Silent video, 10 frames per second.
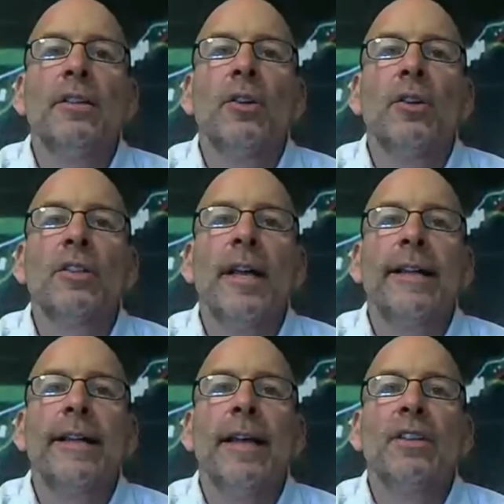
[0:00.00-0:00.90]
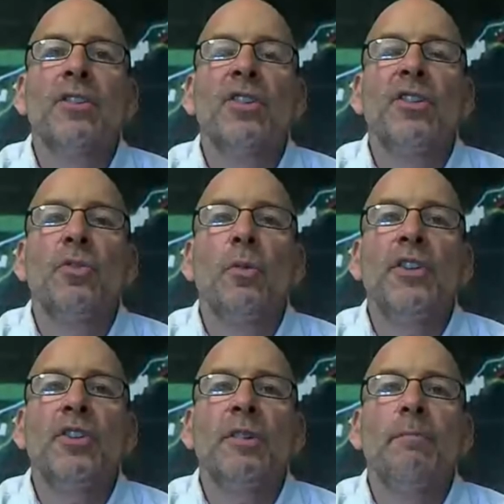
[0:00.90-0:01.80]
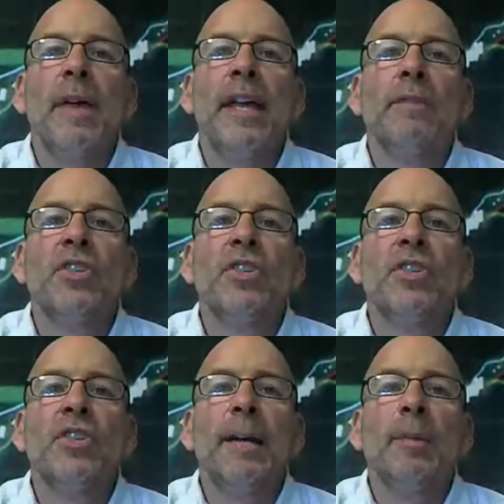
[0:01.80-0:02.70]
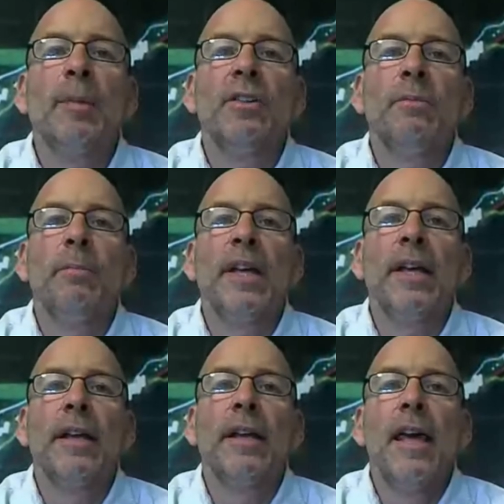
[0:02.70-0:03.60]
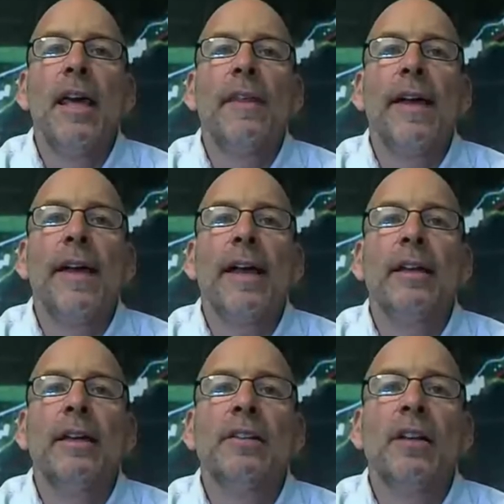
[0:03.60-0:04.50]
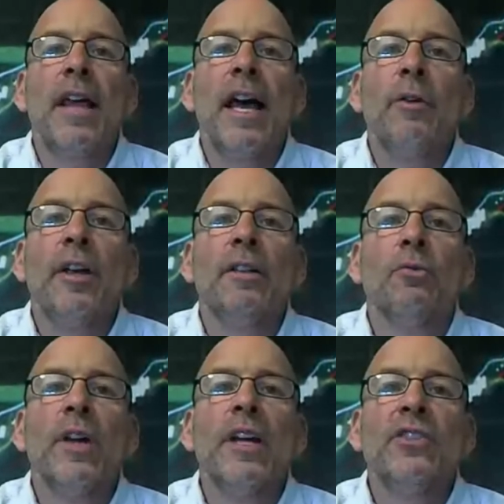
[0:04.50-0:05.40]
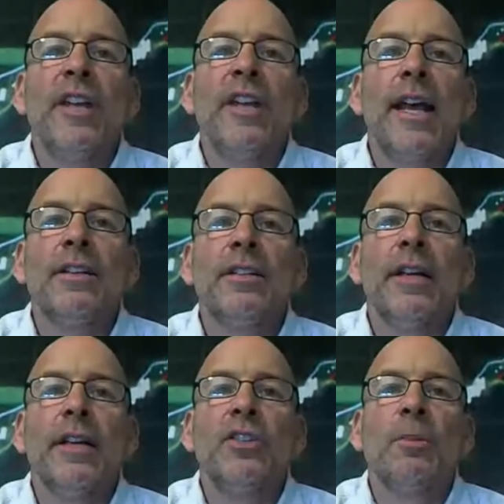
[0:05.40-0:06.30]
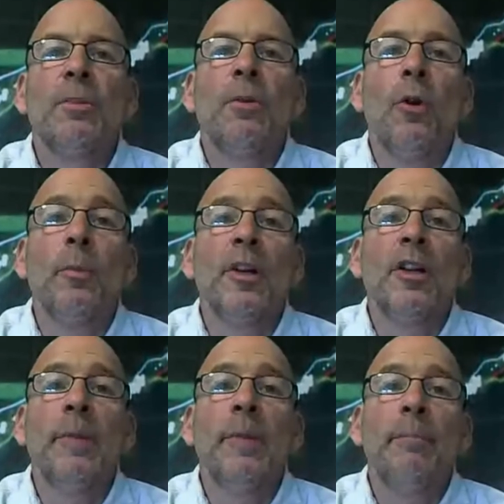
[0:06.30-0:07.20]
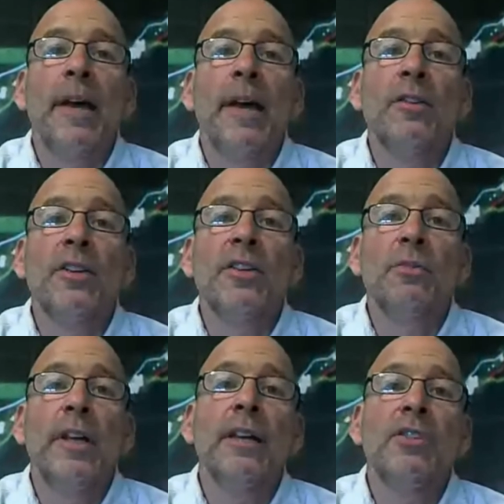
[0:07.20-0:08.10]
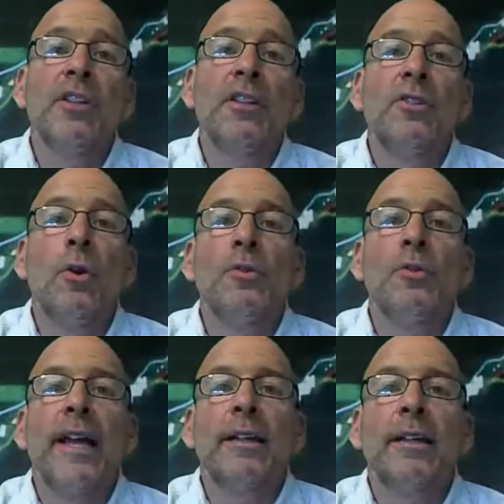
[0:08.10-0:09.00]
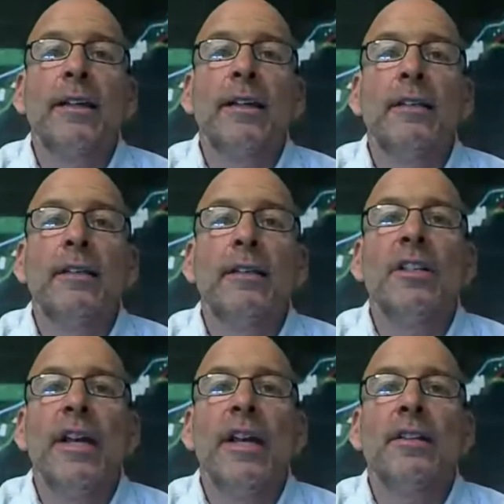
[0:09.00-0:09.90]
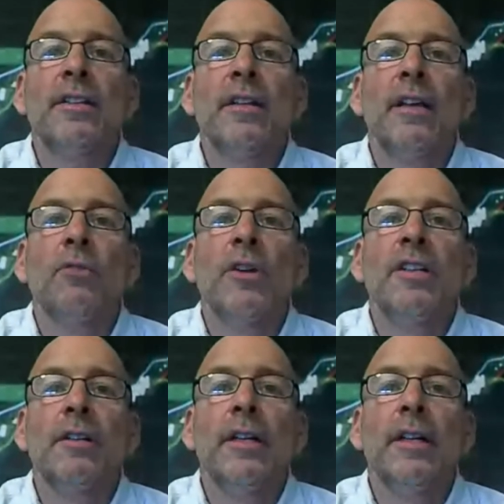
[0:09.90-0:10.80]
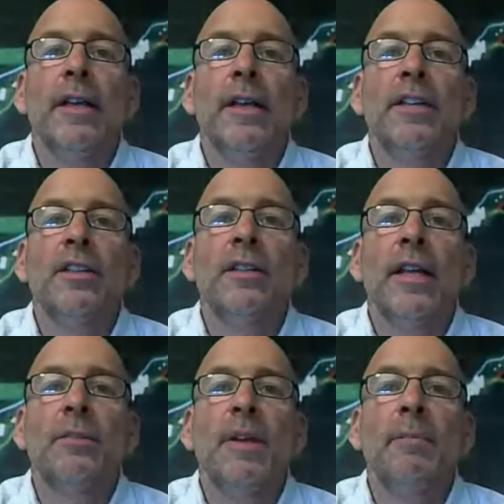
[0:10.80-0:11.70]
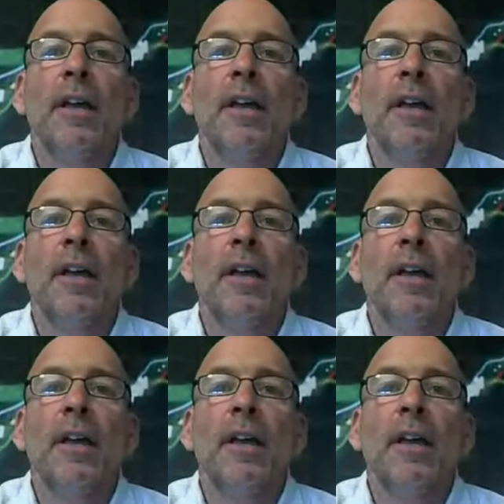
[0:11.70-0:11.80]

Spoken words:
It looks like that situation may have stabilized a bit. That is allowing the risk assets to perform a little bit better this week. And since gold's acting like a risk asset recently, that's been